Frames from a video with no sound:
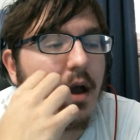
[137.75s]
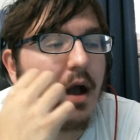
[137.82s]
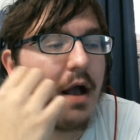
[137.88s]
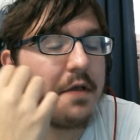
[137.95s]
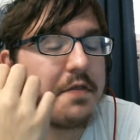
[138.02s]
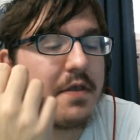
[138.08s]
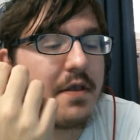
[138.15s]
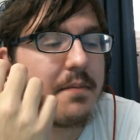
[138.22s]

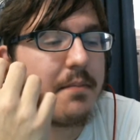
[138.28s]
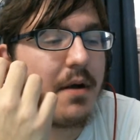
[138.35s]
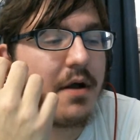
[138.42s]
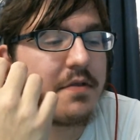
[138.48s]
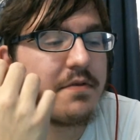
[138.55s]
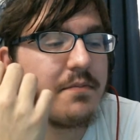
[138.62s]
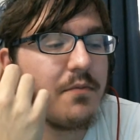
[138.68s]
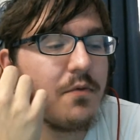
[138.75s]
I think
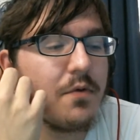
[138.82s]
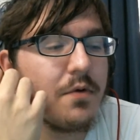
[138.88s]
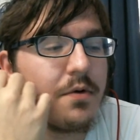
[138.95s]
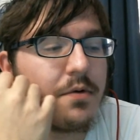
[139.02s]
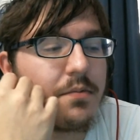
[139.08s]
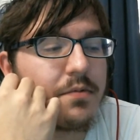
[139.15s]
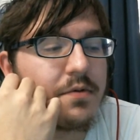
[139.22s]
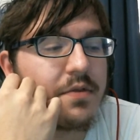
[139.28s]
Mods and
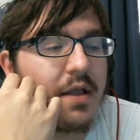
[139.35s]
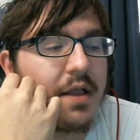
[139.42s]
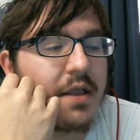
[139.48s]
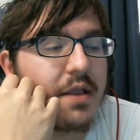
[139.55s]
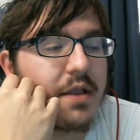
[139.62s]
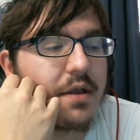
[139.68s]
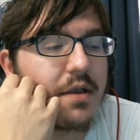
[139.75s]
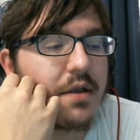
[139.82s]
More was like